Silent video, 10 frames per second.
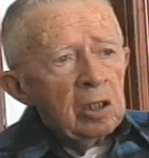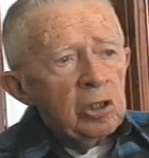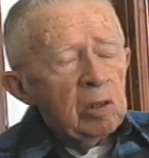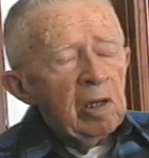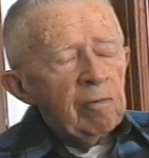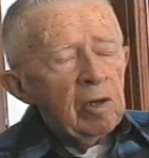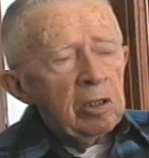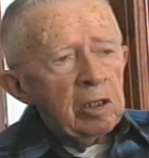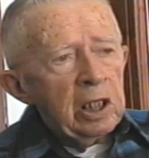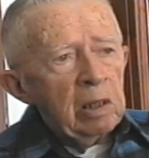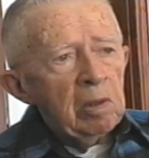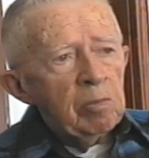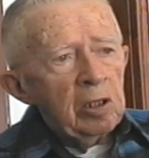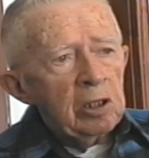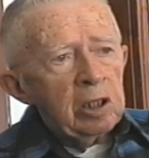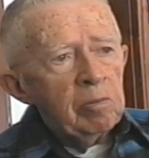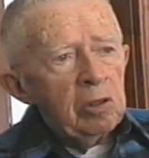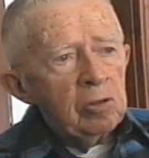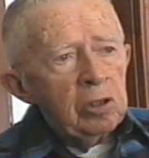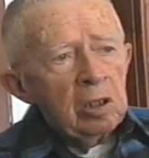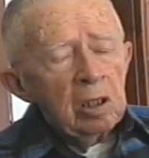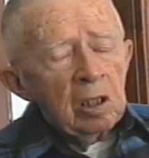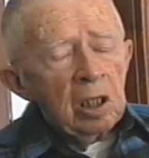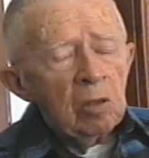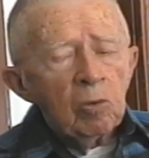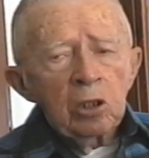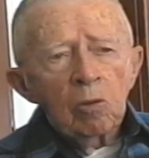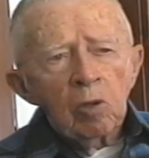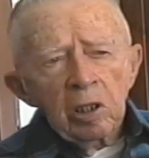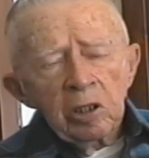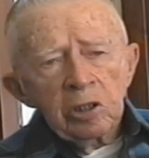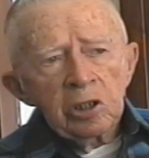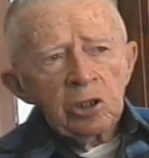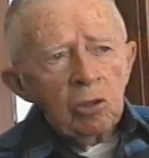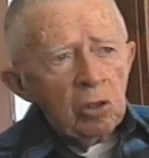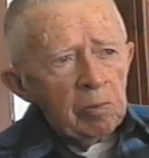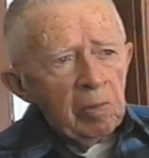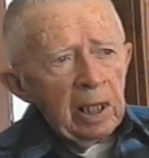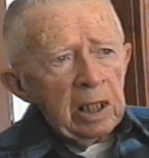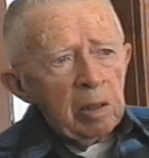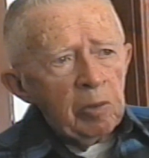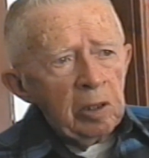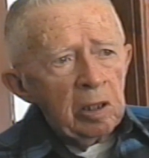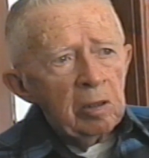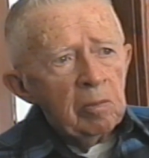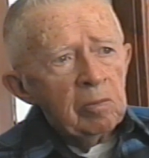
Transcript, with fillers: So my father came up here to Butte and went to work at the Steward mine up here.